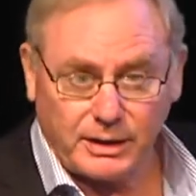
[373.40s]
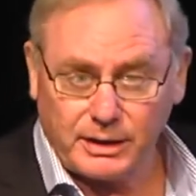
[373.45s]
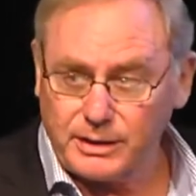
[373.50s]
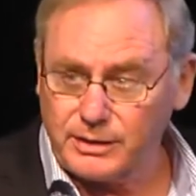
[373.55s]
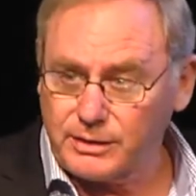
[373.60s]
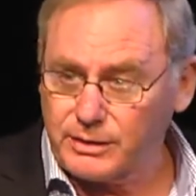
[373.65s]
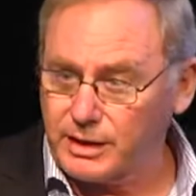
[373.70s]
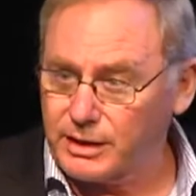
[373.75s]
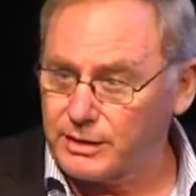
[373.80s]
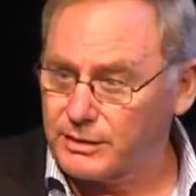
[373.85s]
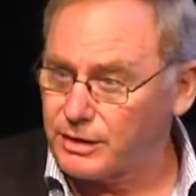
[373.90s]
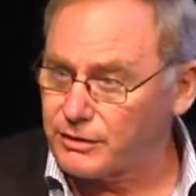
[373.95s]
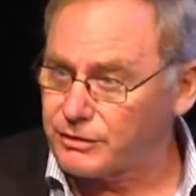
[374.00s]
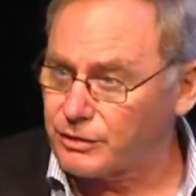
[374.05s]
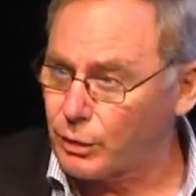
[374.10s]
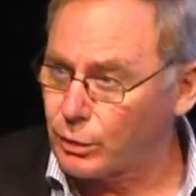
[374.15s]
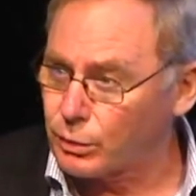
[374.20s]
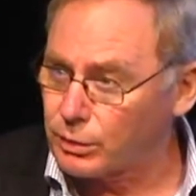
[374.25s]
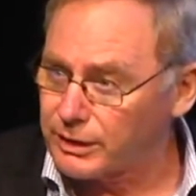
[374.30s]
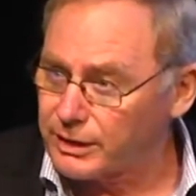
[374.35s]
in this
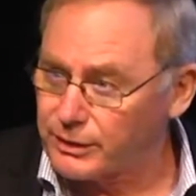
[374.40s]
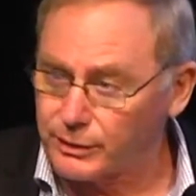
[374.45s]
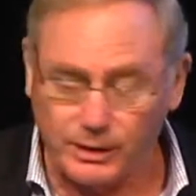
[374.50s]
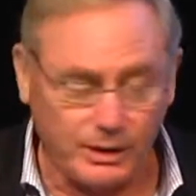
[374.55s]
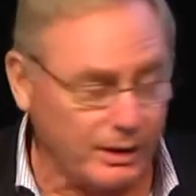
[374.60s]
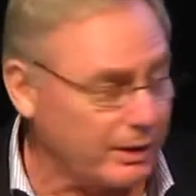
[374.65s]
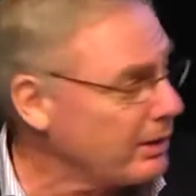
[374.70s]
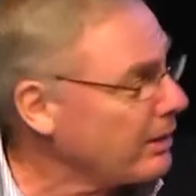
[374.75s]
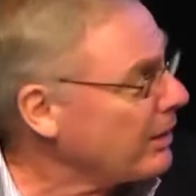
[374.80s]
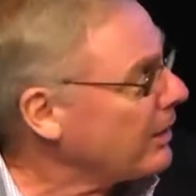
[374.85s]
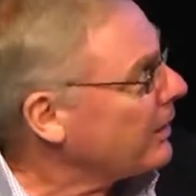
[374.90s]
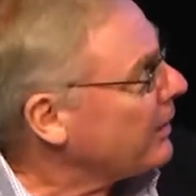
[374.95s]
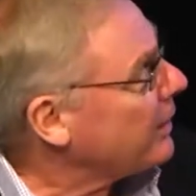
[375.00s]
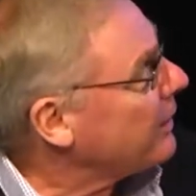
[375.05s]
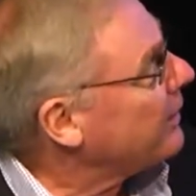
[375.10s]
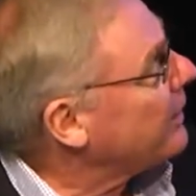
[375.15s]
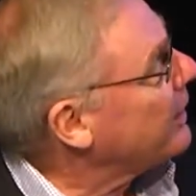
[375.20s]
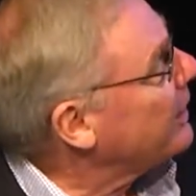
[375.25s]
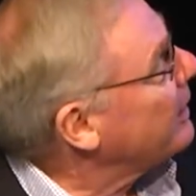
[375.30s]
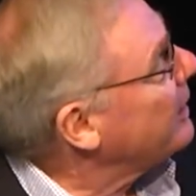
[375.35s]
whole area,
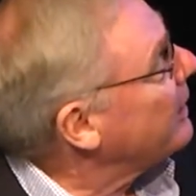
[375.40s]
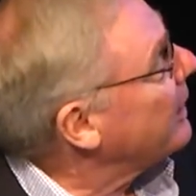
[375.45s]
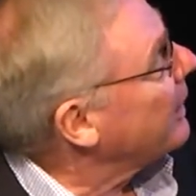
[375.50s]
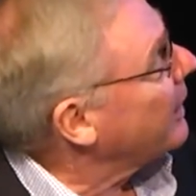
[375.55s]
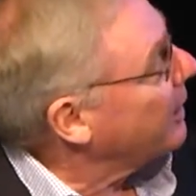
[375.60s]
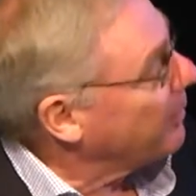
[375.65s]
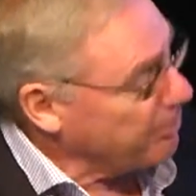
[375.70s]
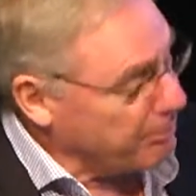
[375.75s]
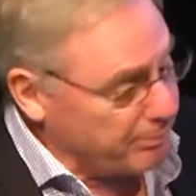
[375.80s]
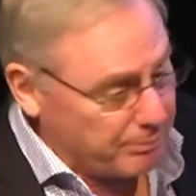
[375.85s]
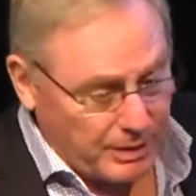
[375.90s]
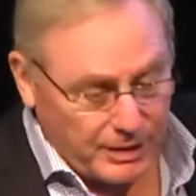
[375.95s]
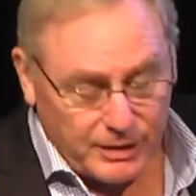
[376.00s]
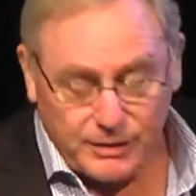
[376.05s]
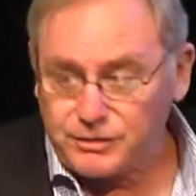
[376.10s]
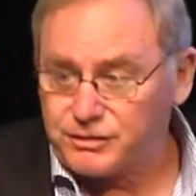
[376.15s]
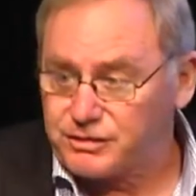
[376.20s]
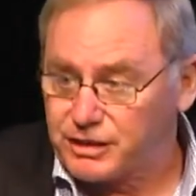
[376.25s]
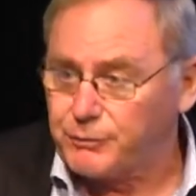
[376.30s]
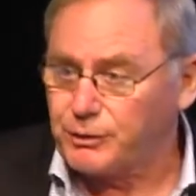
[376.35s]
the
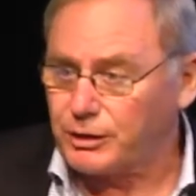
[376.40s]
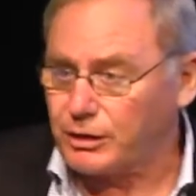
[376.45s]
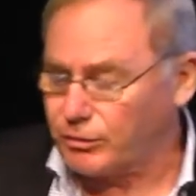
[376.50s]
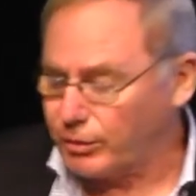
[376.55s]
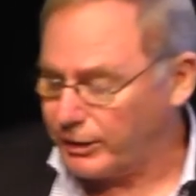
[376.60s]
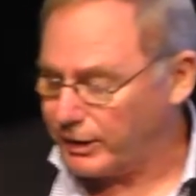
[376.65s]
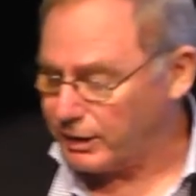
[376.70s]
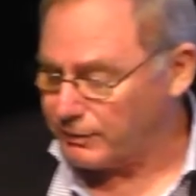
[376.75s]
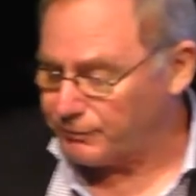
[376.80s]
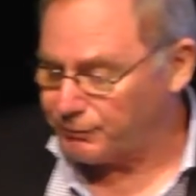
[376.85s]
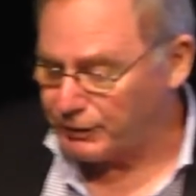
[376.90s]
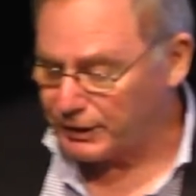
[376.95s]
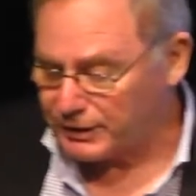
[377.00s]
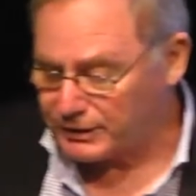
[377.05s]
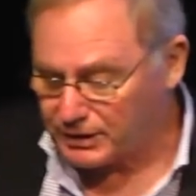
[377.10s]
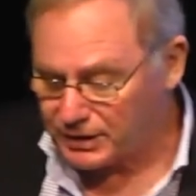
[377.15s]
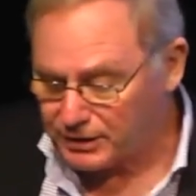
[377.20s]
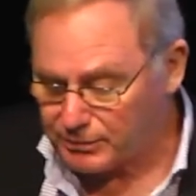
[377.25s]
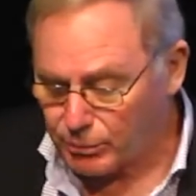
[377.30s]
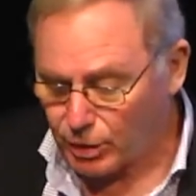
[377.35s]
civic crowdfunding,